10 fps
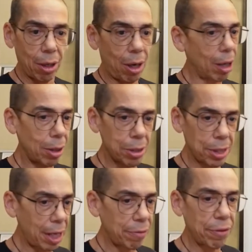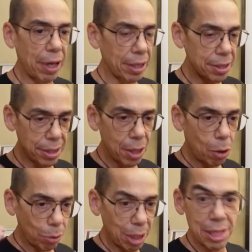There are no side effects,
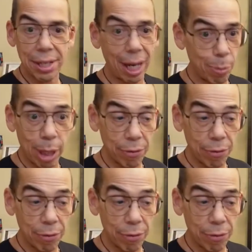only side